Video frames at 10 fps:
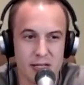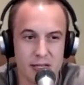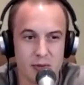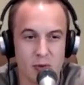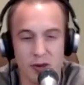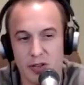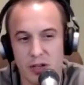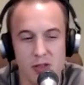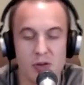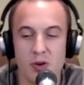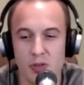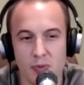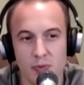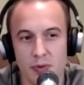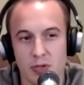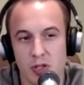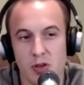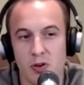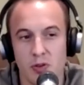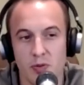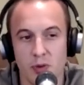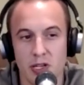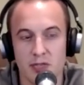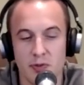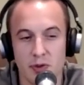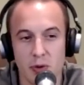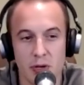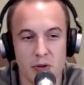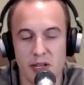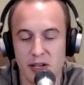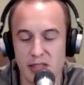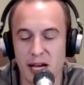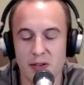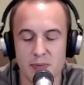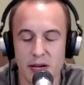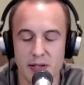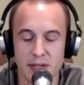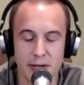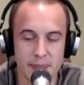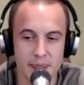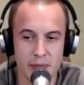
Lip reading: He wanted like it was a third of the price of a new one. It only had like 1,000 miles on it.